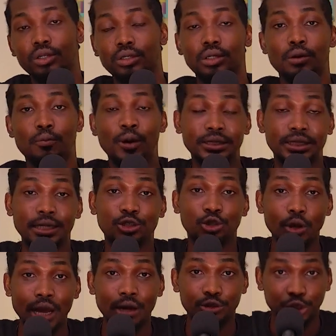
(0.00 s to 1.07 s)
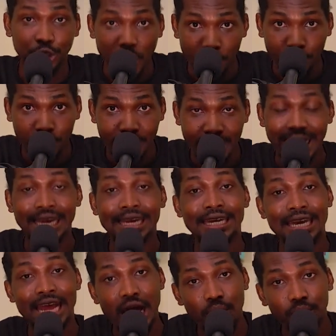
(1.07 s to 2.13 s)
President Donald Trump
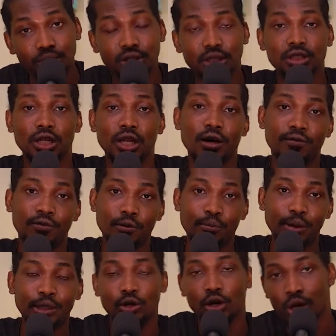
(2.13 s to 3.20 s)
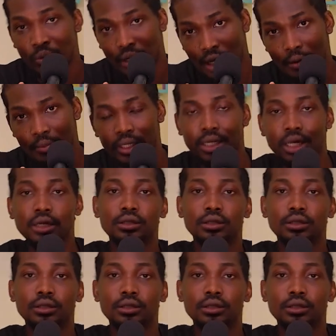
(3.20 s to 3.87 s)
announced his love for Bitcoin. We're coming there.